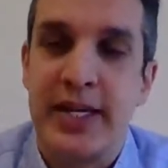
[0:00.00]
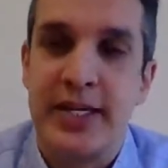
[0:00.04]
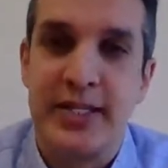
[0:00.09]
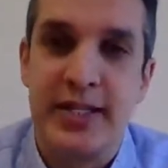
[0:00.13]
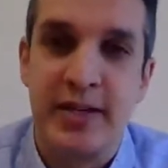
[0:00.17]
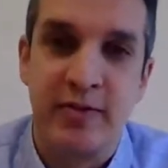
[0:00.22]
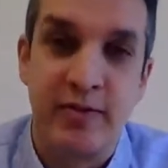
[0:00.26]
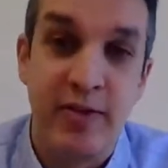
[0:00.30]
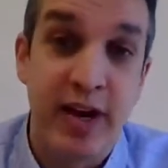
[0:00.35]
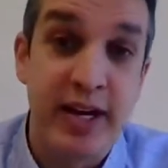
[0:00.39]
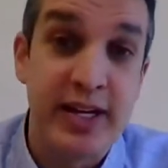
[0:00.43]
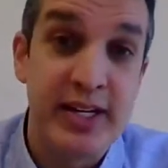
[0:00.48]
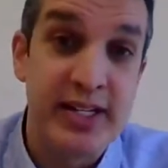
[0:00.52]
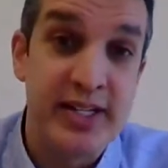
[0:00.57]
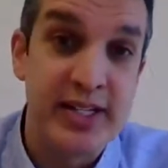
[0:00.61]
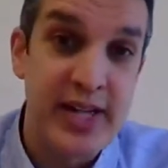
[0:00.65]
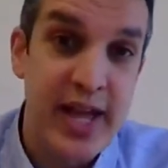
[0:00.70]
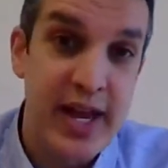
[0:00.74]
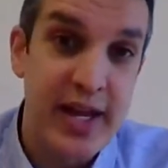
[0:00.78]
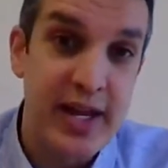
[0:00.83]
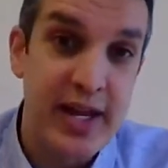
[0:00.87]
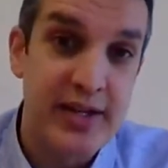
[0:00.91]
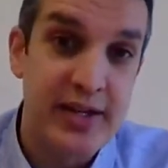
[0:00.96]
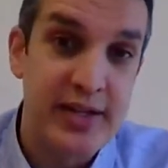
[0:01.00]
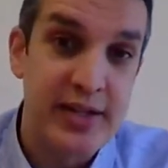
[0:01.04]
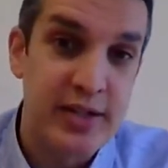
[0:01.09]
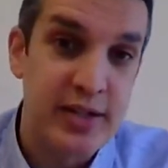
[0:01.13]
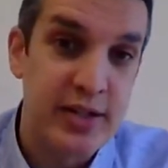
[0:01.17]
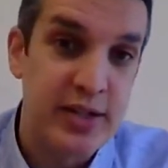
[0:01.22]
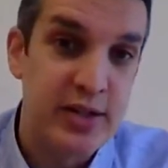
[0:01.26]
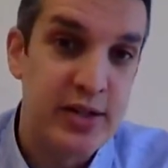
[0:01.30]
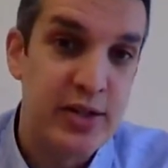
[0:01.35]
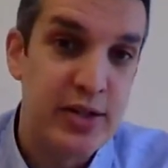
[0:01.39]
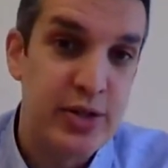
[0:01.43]
device
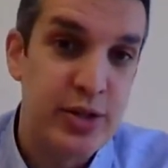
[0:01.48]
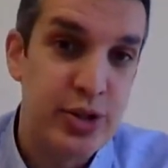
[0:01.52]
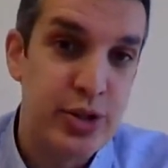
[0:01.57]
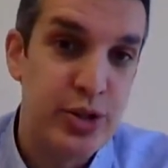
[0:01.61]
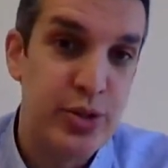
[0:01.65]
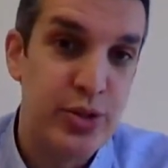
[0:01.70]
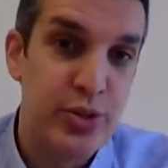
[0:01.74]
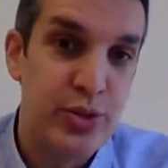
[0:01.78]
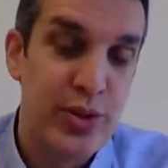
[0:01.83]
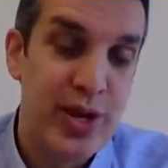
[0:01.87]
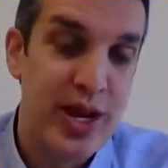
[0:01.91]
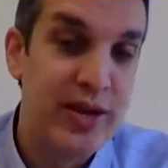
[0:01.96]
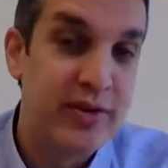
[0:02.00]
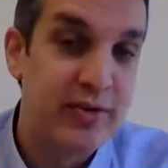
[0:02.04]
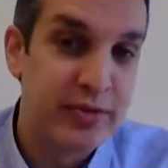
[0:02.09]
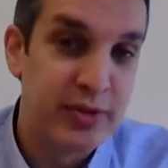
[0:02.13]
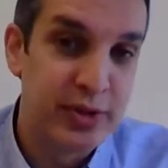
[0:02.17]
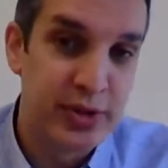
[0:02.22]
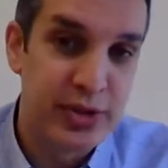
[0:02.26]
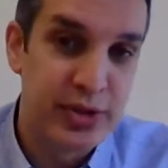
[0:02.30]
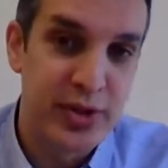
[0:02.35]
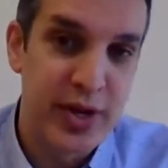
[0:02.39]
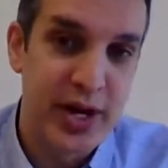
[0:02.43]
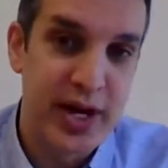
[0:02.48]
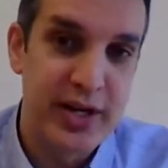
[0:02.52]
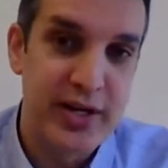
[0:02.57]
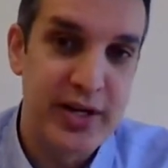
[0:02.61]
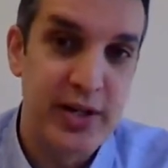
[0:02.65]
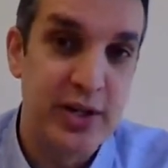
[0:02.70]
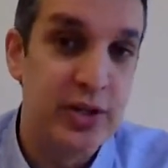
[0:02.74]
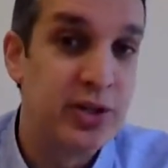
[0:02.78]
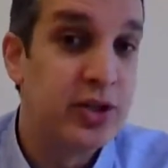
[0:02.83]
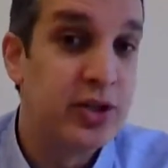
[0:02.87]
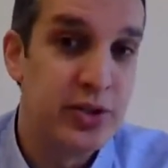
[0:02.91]
settings to
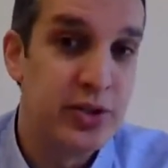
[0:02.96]
infiltrate your